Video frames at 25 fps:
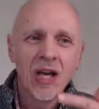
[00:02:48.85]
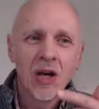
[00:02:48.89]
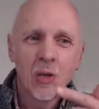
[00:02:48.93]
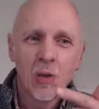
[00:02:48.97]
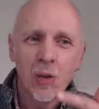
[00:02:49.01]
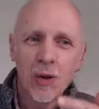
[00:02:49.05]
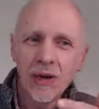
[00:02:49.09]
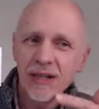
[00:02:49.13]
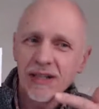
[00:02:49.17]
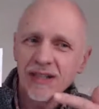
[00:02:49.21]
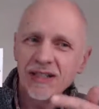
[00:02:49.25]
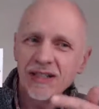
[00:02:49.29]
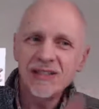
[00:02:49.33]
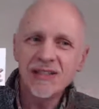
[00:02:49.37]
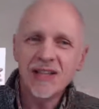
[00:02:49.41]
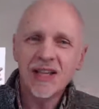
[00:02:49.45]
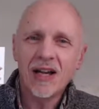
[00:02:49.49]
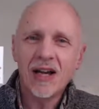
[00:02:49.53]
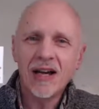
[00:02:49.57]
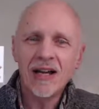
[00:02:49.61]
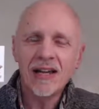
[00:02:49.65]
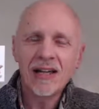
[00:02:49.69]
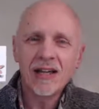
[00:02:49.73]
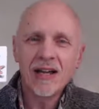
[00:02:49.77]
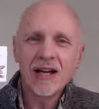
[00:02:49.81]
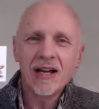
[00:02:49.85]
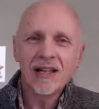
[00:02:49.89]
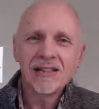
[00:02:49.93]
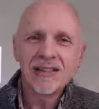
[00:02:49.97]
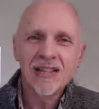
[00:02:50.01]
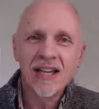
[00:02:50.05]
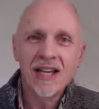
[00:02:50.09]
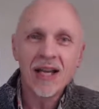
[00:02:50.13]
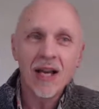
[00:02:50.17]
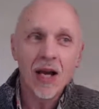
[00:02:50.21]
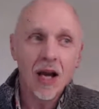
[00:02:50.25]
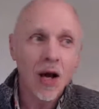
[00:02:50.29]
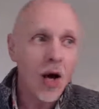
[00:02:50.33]
One is I
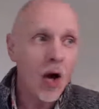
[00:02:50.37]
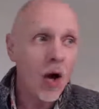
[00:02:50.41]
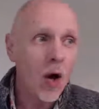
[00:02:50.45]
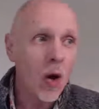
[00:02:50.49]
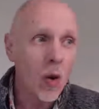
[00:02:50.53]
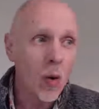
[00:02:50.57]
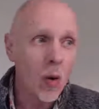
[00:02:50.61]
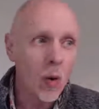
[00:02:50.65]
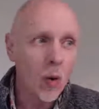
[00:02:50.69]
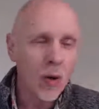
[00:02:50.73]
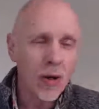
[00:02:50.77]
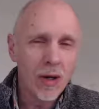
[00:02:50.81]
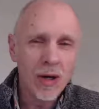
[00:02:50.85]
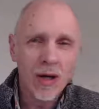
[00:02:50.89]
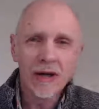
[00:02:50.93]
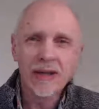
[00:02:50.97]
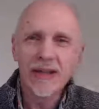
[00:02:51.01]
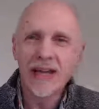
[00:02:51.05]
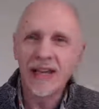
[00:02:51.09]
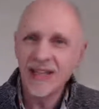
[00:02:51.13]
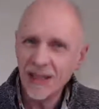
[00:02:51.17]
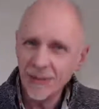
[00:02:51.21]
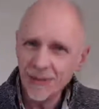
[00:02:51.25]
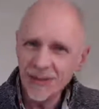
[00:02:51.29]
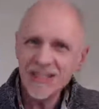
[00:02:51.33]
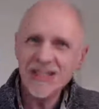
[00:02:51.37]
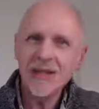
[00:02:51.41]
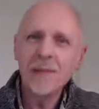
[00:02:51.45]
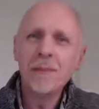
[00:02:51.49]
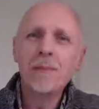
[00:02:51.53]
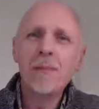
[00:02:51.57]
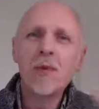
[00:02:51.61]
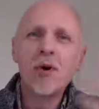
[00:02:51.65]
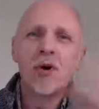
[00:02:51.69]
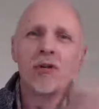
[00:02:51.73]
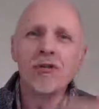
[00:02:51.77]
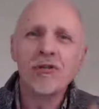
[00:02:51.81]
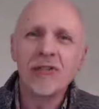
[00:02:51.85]
say, oh, okay, give me some
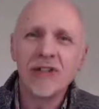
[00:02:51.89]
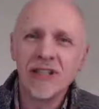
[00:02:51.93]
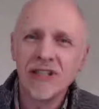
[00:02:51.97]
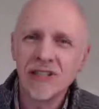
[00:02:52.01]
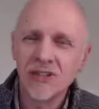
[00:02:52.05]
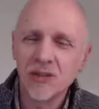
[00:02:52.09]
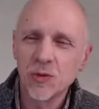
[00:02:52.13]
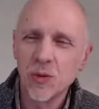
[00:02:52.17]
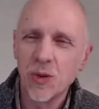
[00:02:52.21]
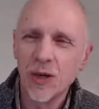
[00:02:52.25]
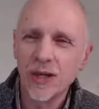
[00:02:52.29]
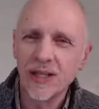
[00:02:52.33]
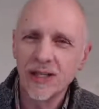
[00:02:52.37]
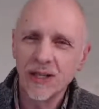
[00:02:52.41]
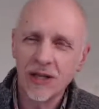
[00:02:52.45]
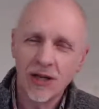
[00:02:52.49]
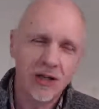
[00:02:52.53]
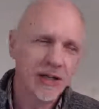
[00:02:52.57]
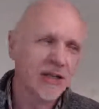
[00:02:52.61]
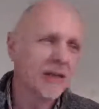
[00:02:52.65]
more reasons why you can't.